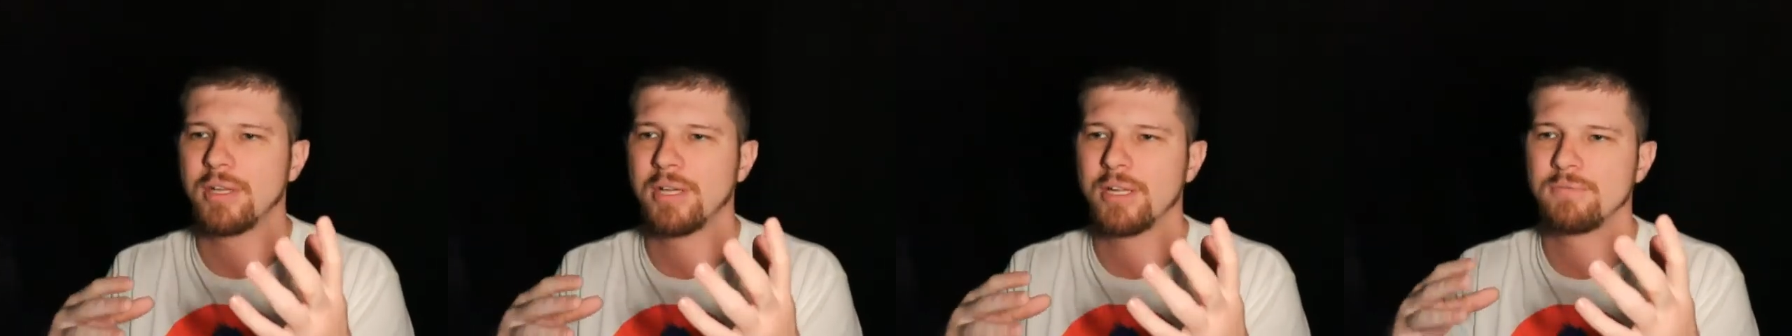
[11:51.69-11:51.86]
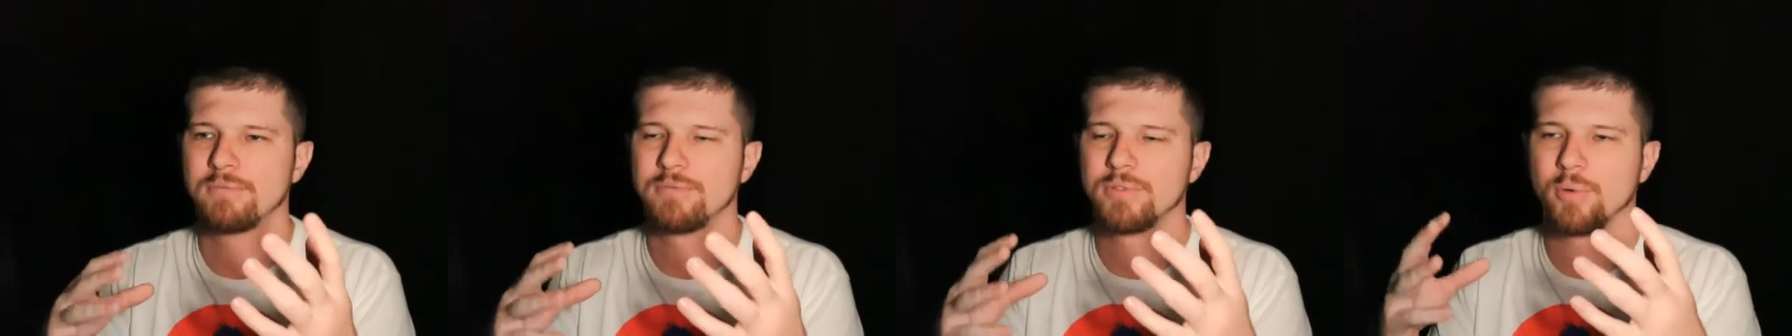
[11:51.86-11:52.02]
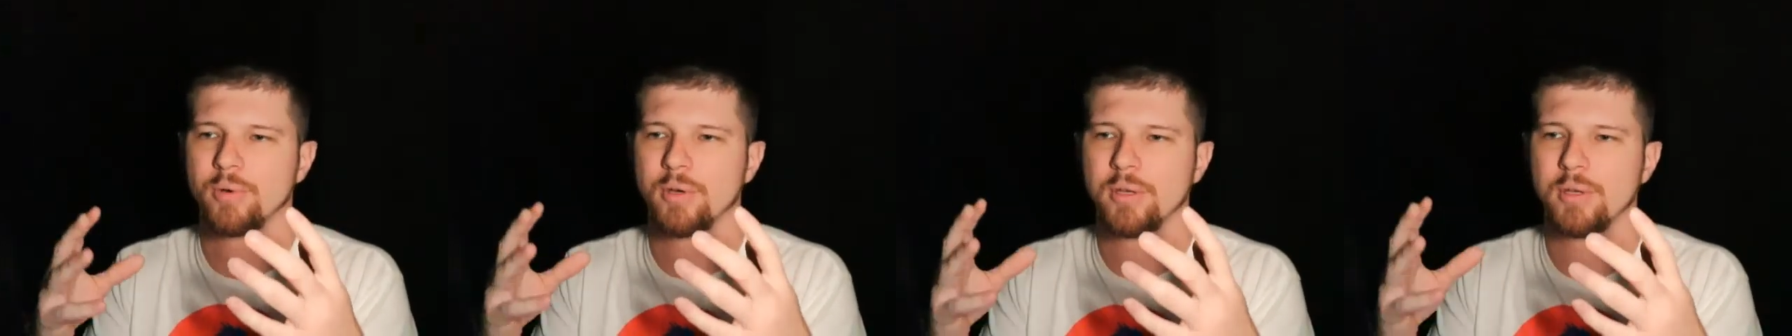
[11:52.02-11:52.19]
of
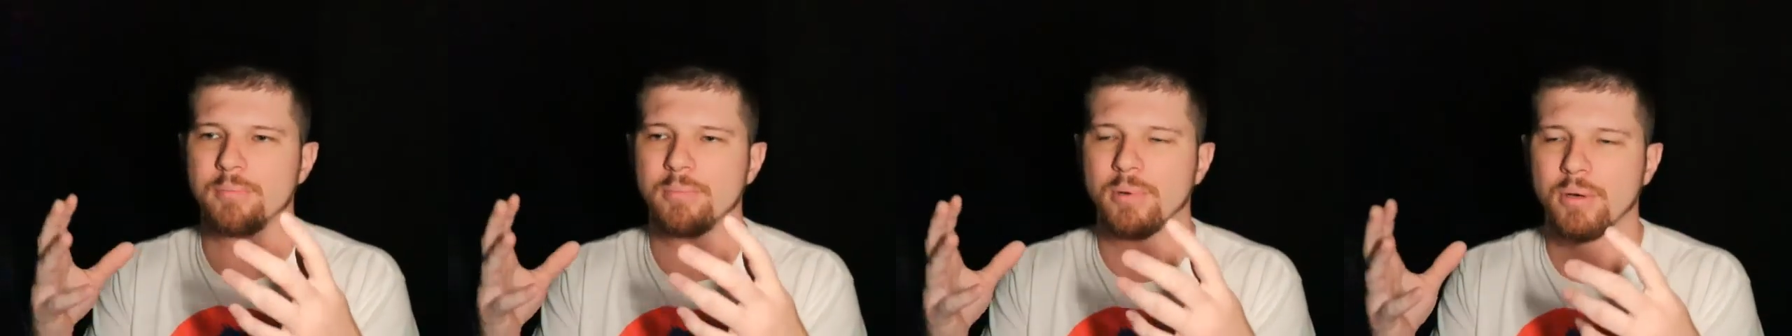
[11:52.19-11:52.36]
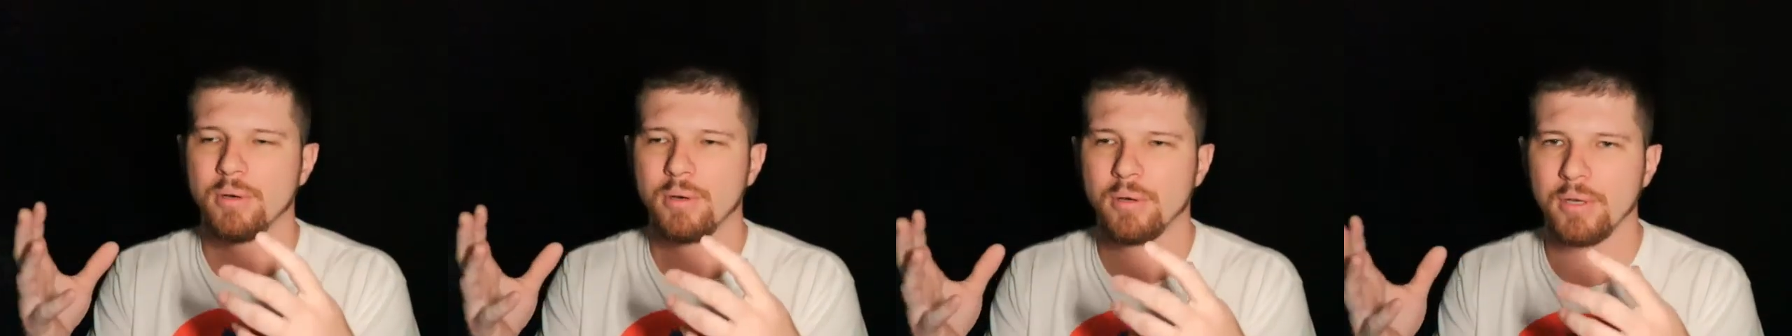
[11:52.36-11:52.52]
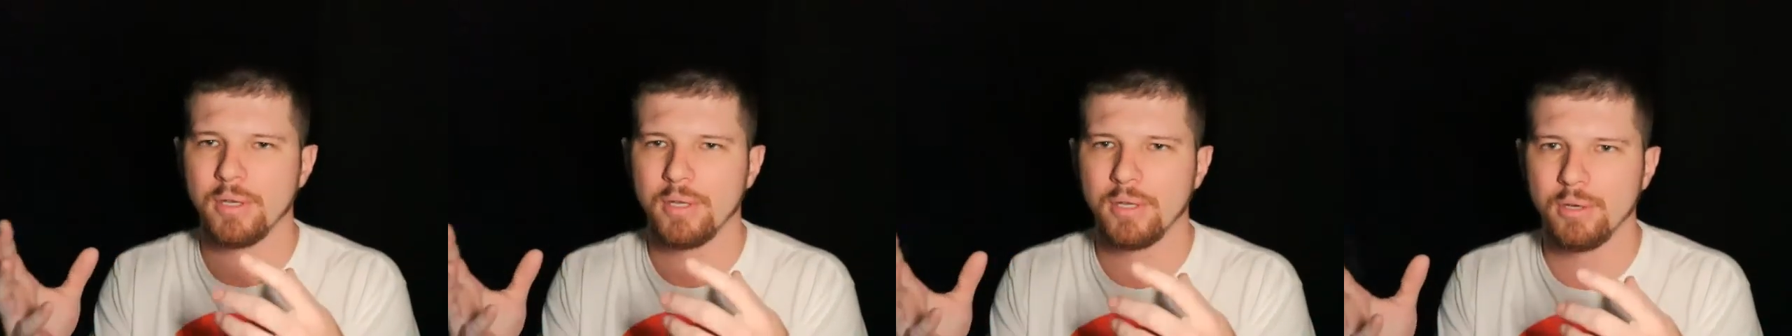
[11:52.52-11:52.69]
Joy
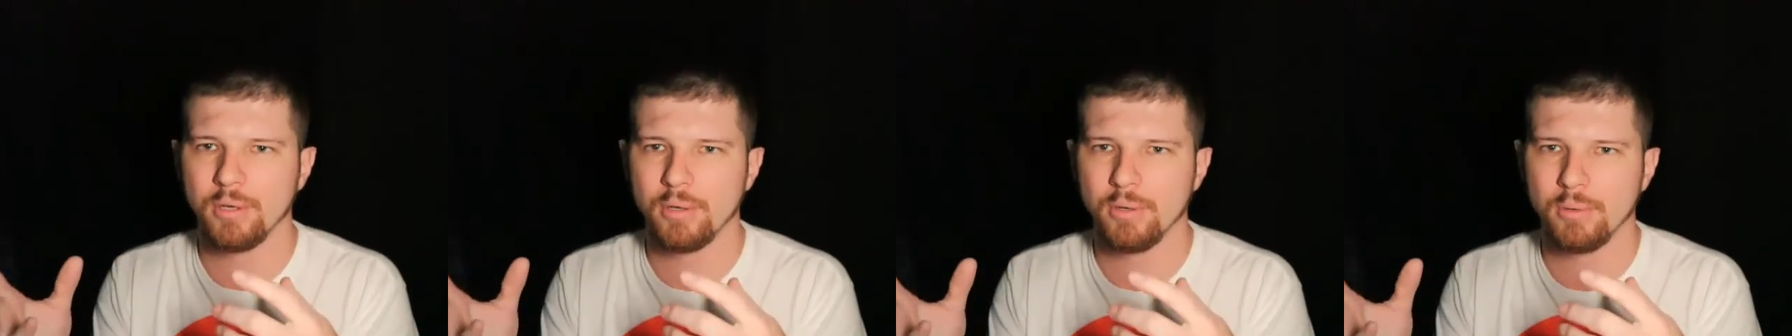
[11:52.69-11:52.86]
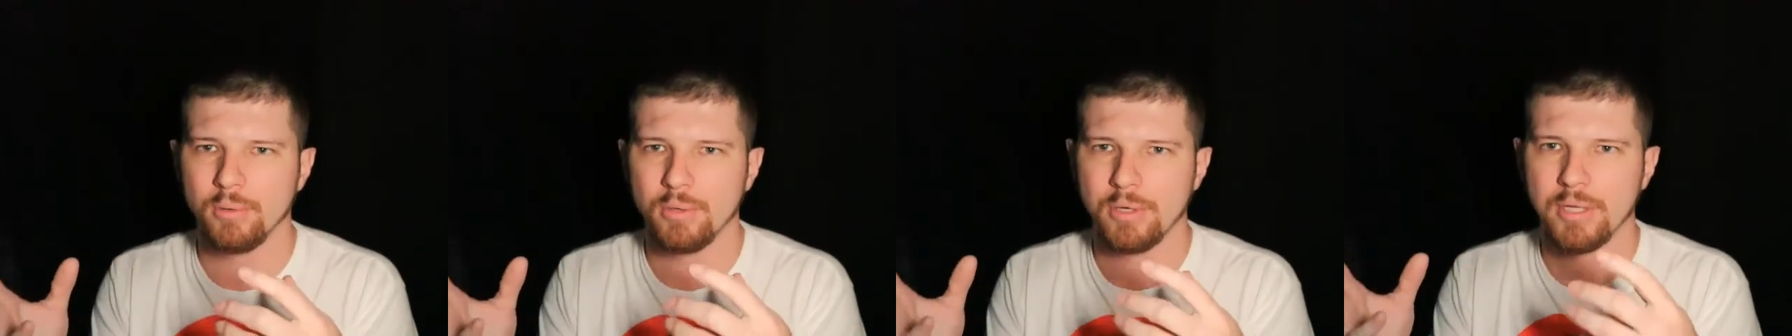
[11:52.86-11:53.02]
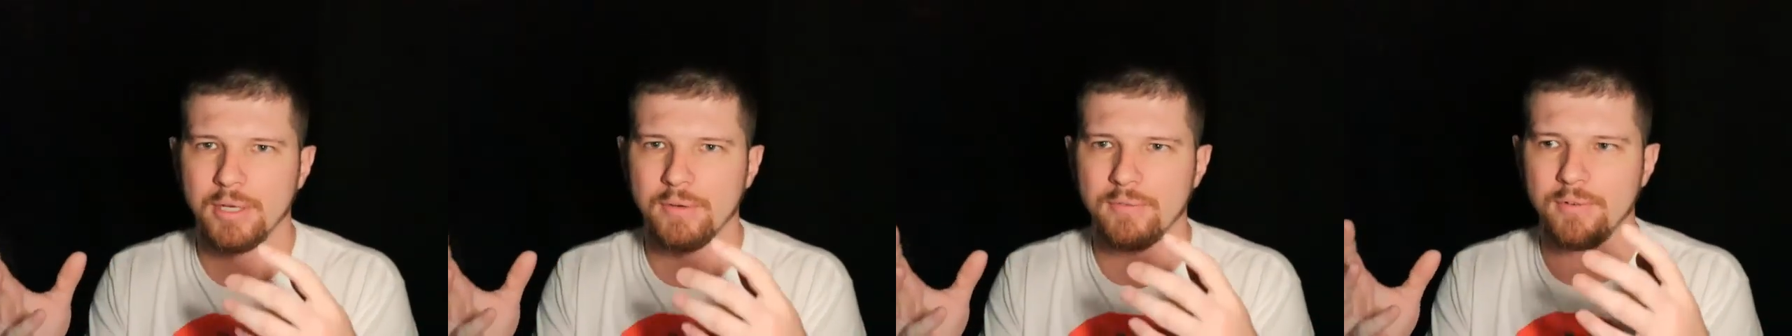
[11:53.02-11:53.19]
Boy or
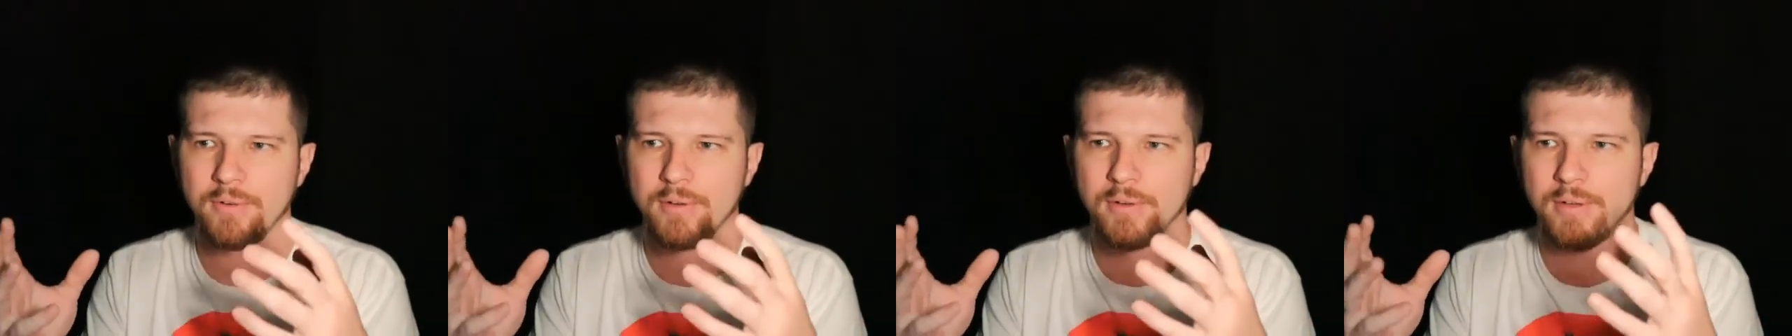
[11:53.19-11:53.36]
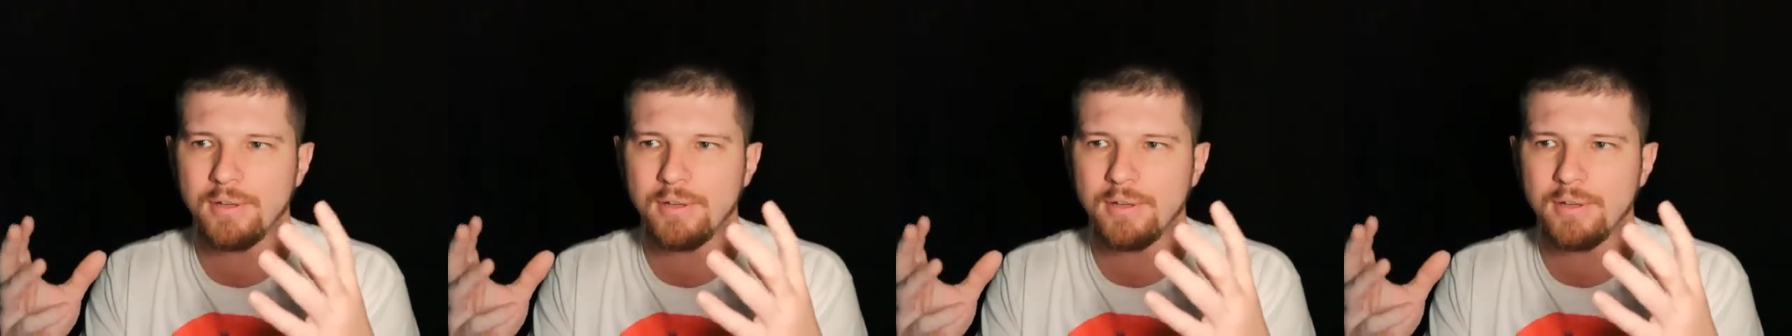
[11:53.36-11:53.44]
whatever.